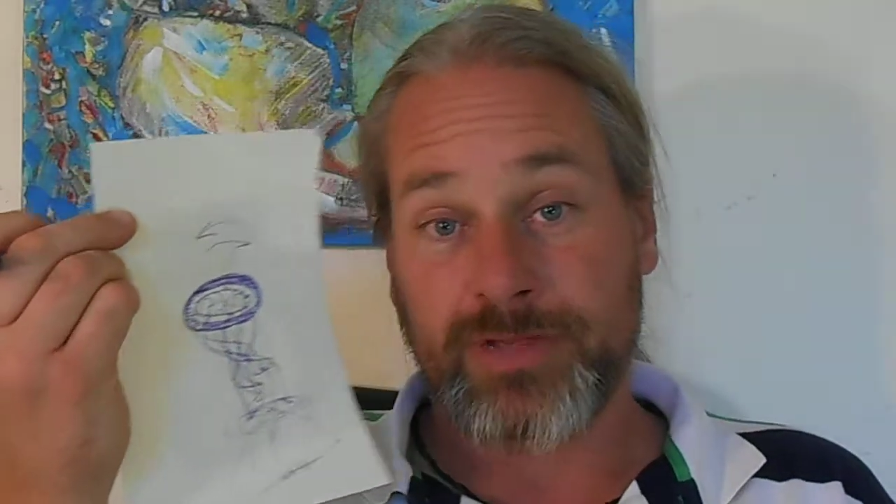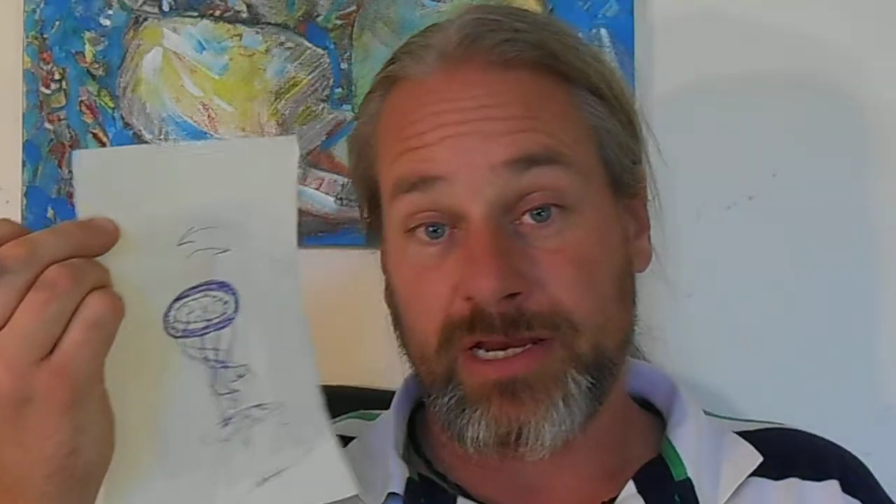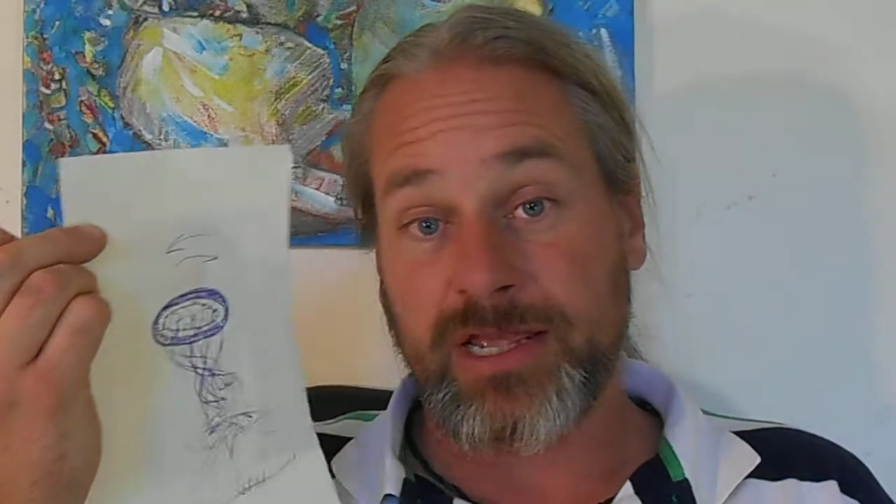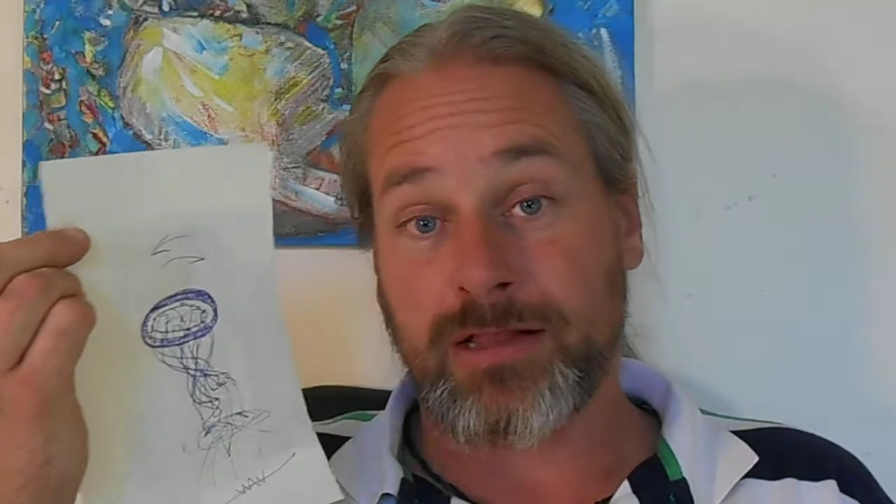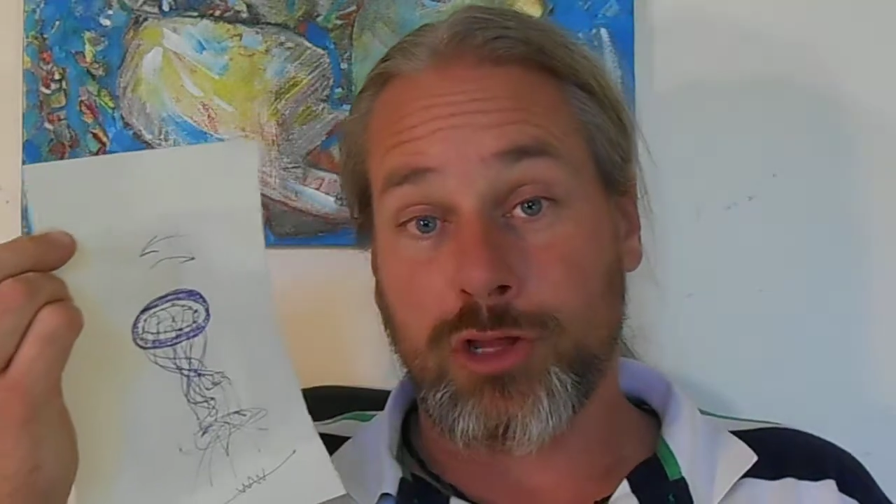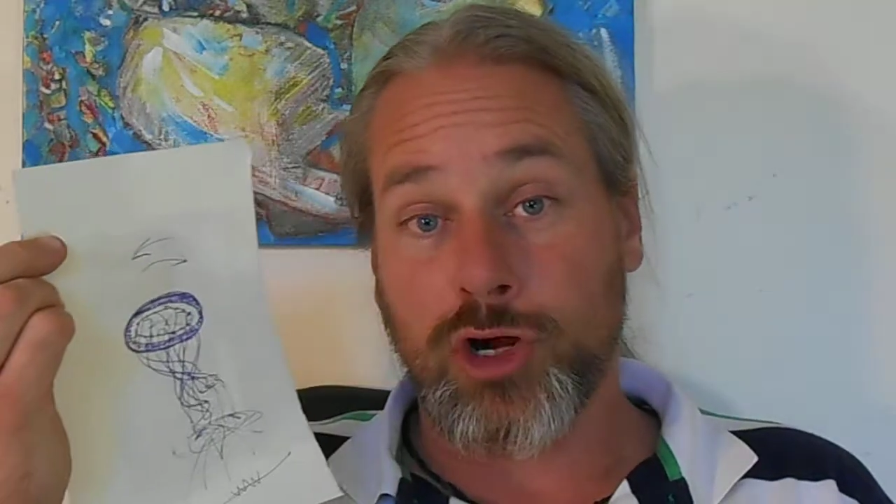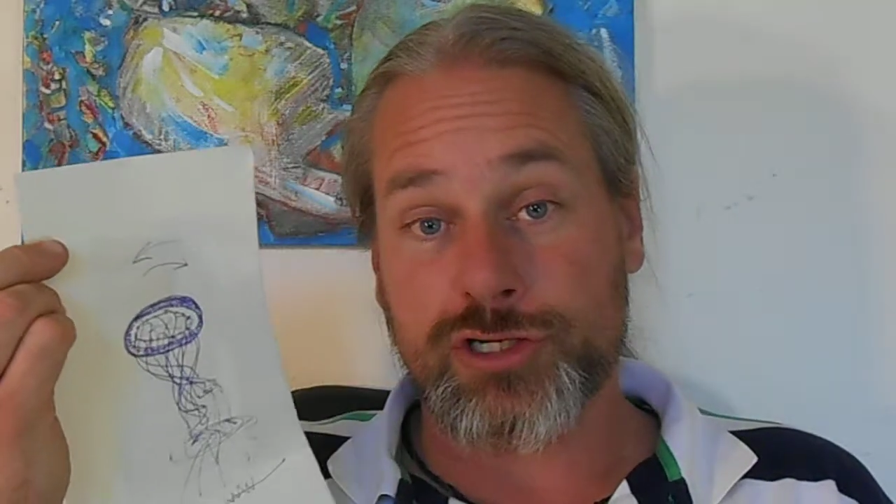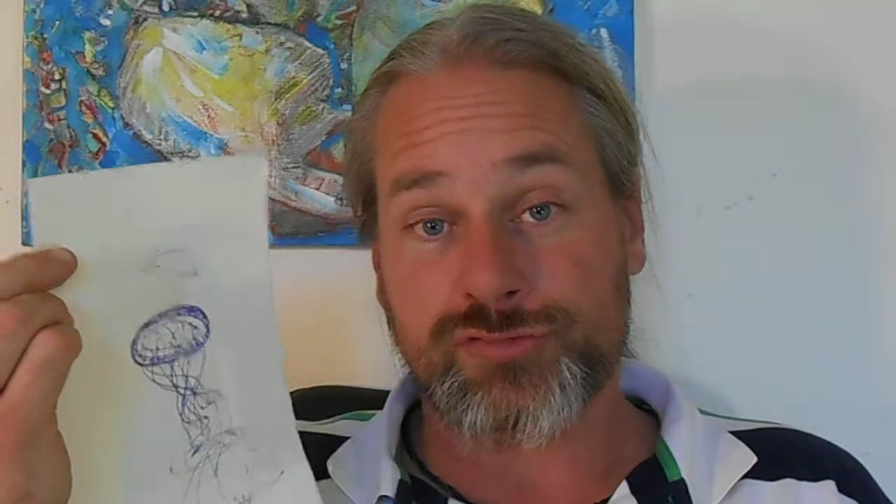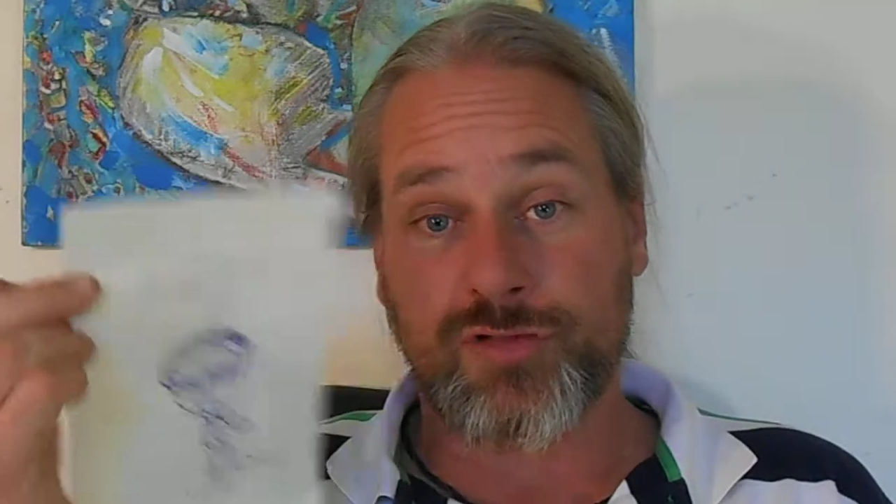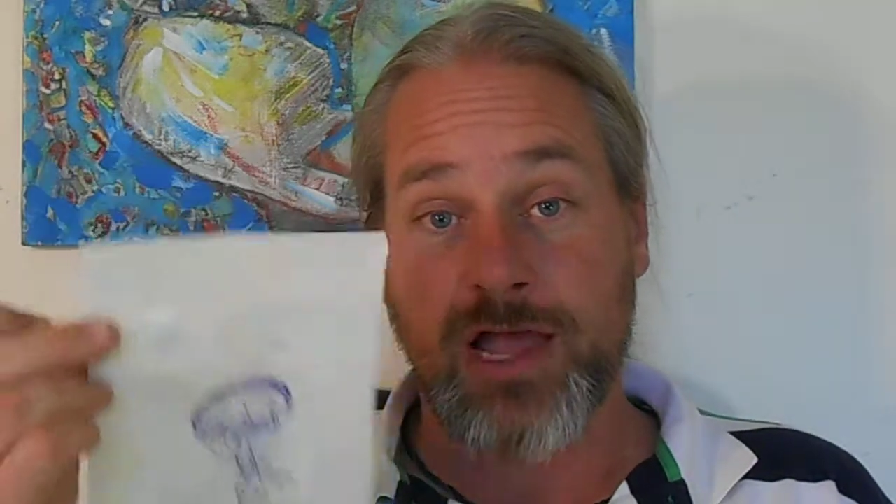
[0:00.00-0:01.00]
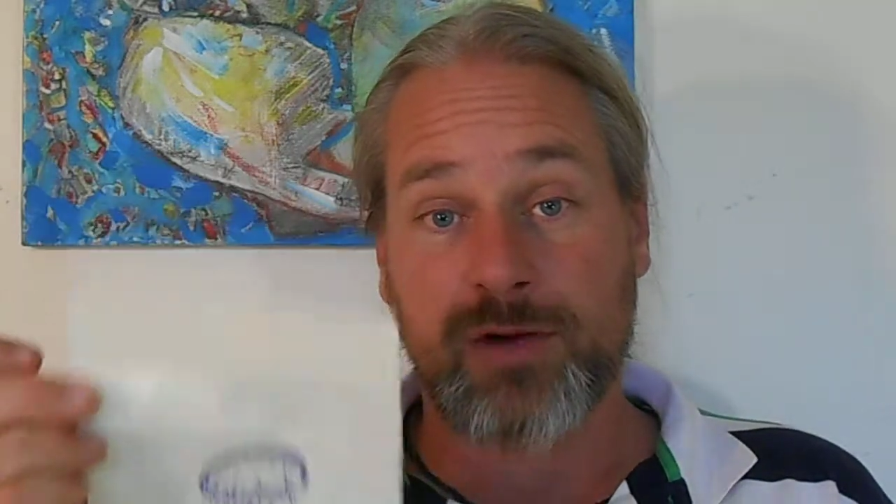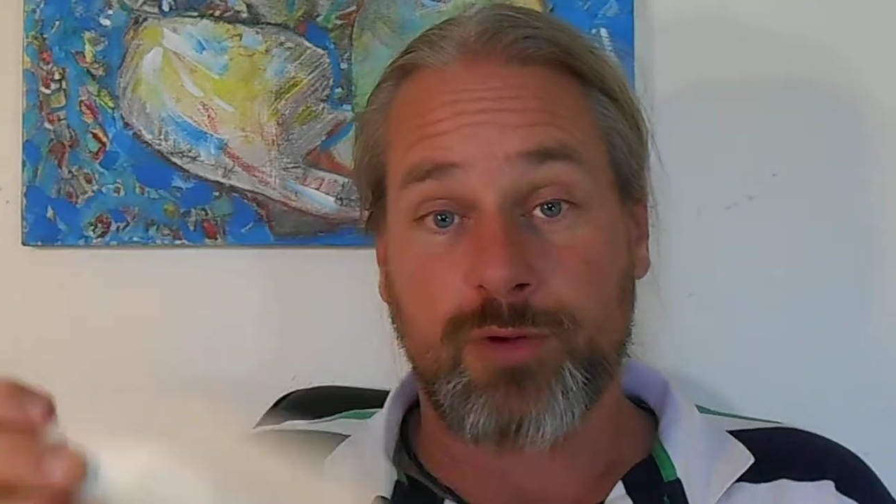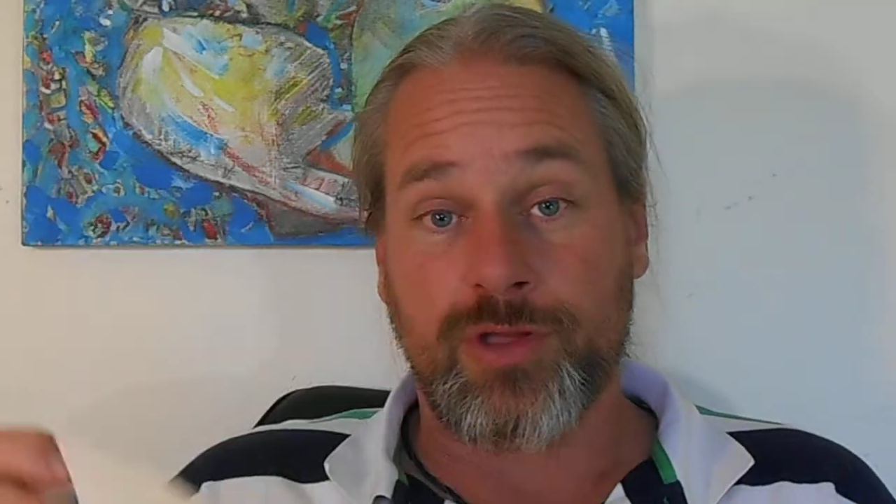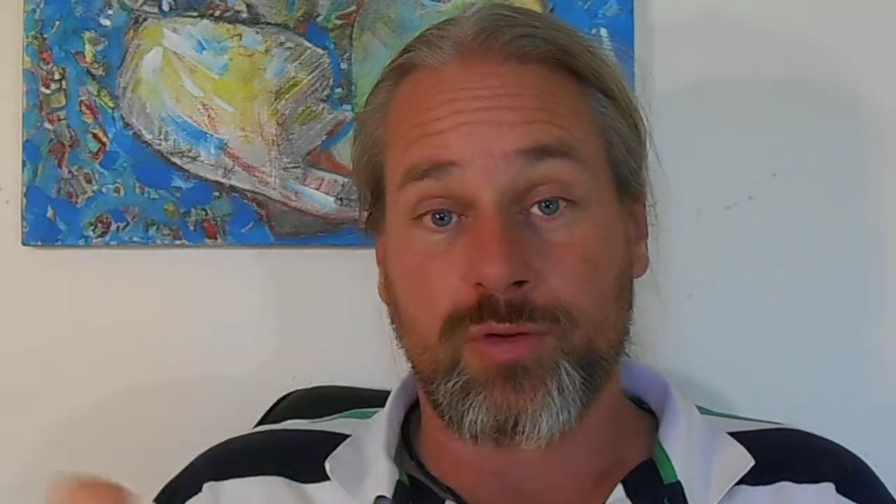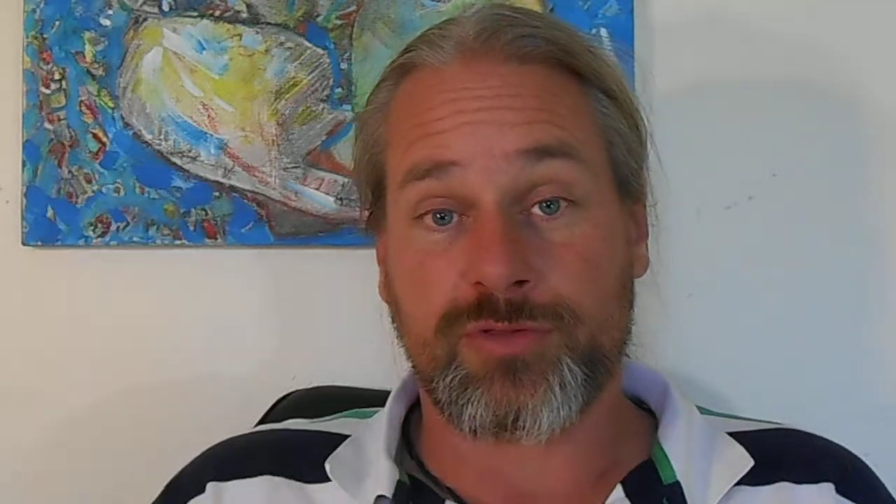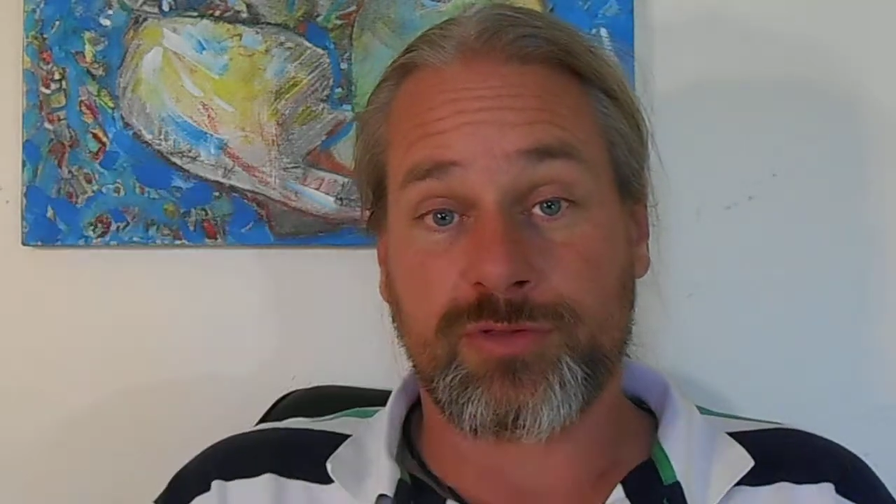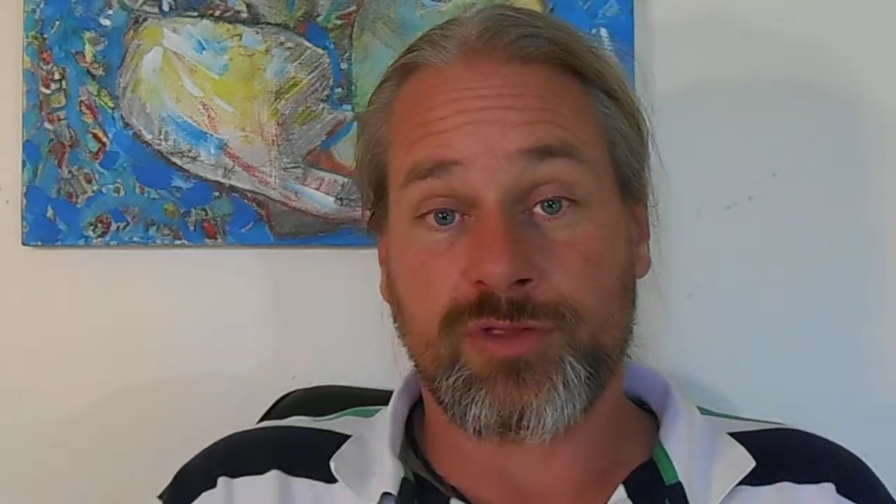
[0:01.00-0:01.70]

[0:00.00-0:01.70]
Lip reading: meaning a large flywheel with